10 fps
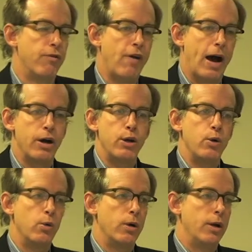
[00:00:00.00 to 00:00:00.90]

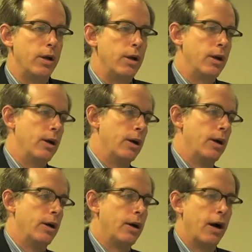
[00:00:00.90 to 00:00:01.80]
value
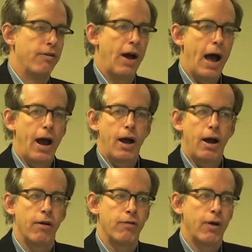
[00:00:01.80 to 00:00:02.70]
uh, of,
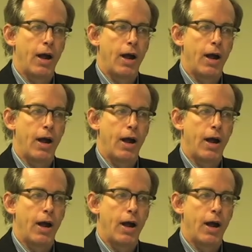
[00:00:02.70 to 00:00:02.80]
of